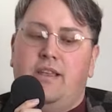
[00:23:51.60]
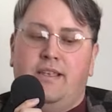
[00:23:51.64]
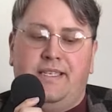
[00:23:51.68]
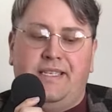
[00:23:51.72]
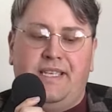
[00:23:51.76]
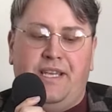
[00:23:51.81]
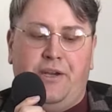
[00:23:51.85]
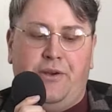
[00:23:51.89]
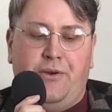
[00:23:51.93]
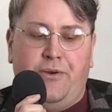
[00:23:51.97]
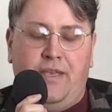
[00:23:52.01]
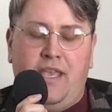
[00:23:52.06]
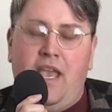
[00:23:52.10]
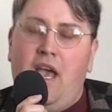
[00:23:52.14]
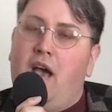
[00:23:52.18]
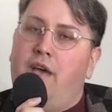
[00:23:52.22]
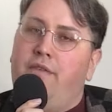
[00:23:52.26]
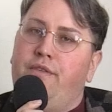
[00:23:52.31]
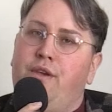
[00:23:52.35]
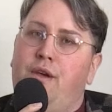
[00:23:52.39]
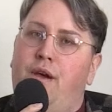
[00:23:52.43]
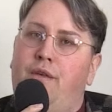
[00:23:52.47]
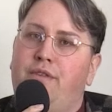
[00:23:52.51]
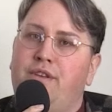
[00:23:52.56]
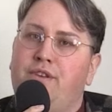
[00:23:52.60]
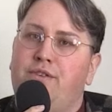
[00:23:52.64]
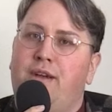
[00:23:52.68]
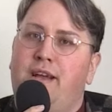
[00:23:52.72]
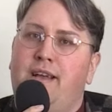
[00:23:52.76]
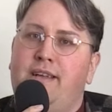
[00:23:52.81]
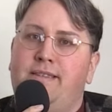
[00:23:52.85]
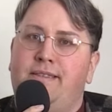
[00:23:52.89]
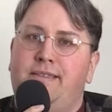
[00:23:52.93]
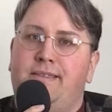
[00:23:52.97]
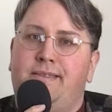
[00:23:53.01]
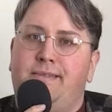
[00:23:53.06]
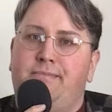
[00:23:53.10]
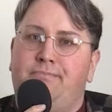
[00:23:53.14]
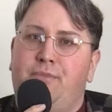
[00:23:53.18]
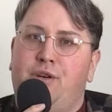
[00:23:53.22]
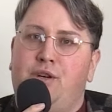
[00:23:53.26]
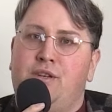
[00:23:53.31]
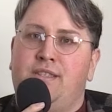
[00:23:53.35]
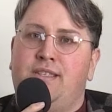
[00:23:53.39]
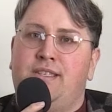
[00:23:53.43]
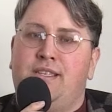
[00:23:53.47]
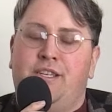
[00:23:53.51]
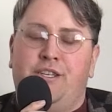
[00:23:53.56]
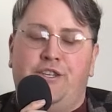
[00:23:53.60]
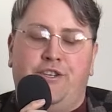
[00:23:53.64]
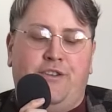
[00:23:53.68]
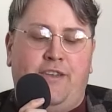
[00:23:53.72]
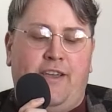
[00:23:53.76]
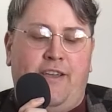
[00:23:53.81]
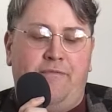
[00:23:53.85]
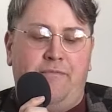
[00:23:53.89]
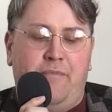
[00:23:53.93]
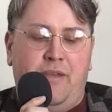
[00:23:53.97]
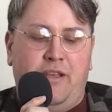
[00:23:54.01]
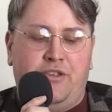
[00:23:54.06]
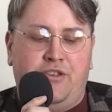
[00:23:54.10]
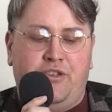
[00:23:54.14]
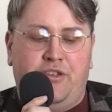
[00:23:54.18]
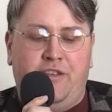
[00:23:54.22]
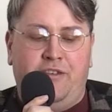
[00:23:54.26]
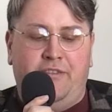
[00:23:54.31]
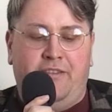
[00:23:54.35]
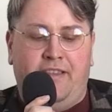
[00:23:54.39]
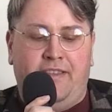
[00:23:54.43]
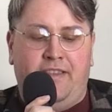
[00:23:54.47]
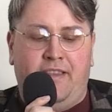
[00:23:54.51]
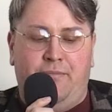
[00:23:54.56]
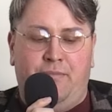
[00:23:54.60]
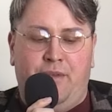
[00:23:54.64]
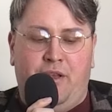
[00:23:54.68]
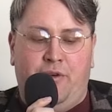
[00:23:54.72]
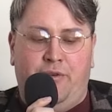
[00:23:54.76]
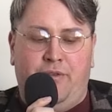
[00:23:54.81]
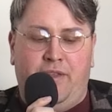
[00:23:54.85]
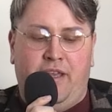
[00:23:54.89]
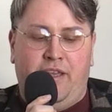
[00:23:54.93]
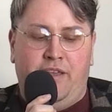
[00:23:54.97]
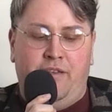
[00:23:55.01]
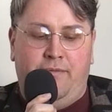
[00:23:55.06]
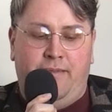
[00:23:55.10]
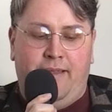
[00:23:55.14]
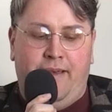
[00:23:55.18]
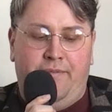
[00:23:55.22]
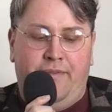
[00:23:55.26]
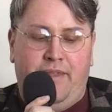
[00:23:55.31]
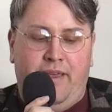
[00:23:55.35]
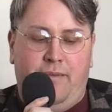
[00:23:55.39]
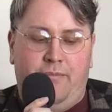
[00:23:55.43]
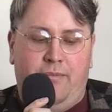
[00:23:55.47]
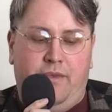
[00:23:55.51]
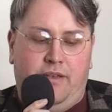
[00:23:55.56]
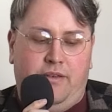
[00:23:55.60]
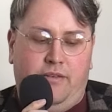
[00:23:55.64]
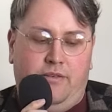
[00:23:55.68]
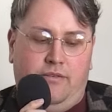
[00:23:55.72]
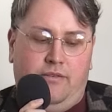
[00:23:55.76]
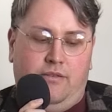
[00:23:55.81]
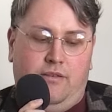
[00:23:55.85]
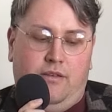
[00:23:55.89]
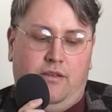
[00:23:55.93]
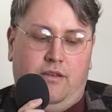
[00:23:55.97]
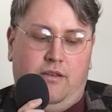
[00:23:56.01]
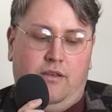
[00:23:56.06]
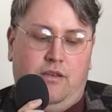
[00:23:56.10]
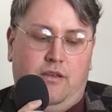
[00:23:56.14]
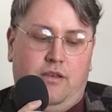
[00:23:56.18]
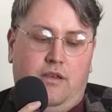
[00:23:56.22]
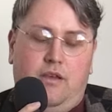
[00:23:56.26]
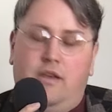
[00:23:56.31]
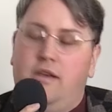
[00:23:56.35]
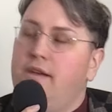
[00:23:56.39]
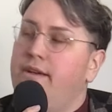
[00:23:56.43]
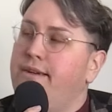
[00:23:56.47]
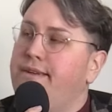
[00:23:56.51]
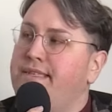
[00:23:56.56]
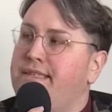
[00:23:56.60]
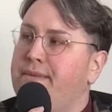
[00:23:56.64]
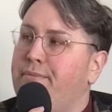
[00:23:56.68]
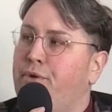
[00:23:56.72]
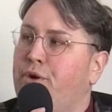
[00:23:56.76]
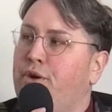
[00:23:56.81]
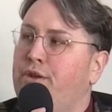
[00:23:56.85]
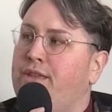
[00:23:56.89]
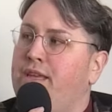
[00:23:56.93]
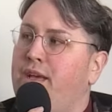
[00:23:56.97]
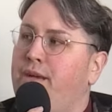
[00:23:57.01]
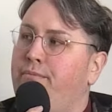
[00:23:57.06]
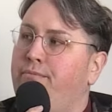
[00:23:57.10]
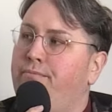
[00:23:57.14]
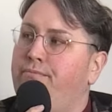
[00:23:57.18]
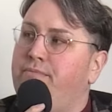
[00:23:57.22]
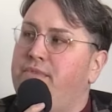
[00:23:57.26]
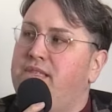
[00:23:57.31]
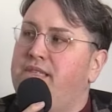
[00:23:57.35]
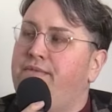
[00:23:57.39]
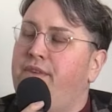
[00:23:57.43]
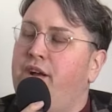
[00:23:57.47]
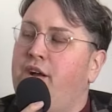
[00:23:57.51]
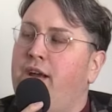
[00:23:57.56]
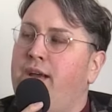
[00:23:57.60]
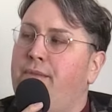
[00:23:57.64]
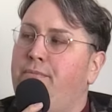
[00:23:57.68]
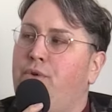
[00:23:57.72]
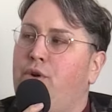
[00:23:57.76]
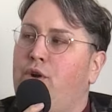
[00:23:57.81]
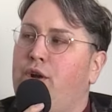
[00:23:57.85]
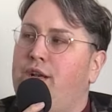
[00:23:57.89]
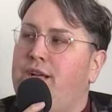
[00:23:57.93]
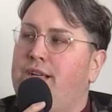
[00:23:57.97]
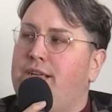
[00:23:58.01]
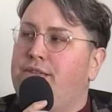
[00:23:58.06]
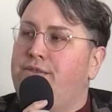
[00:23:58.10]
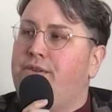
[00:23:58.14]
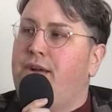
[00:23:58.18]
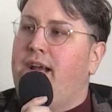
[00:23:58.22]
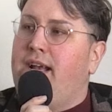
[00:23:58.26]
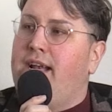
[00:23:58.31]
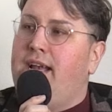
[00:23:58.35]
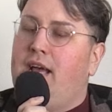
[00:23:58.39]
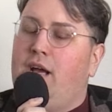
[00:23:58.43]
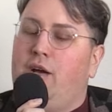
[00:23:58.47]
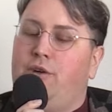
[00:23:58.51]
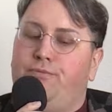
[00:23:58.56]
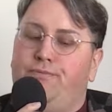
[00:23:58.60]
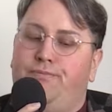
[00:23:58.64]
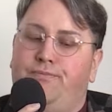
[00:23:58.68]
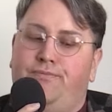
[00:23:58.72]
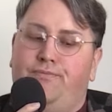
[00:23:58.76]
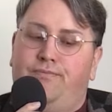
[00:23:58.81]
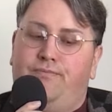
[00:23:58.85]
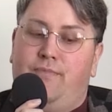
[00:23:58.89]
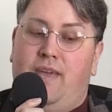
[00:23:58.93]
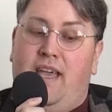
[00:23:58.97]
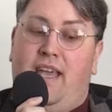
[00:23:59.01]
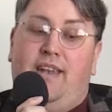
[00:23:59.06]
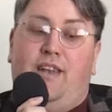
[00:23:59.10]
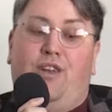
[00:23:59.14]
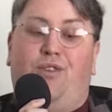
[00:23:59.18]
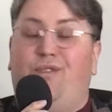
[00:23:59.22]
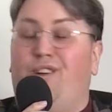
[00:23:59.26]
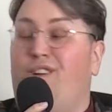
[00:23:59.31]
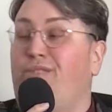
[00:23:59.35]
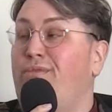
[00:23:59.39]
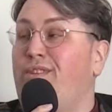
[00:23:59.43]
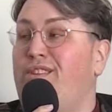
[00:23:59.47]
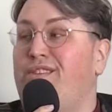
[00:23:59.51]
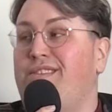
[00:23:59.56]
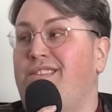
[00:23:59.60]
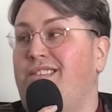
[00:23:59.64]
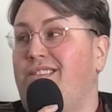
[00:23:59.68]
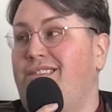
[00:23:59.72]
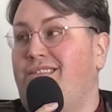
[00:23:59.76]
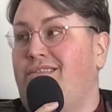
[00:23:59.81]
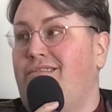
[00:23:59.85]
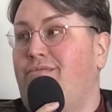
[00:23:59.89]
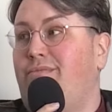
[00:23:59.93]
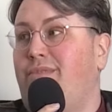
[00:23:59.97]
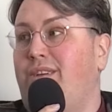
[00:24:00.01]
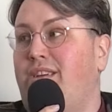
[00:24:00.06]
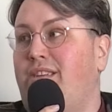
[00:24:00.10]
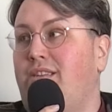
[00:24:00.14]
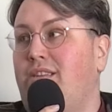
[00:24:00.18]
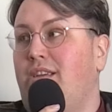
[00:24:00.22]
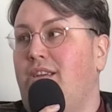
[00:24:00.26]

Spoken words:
So yeah, if you have a trans person in your life, make sure you let them know that you love them and support them. It's very important right now. And a queer person too, but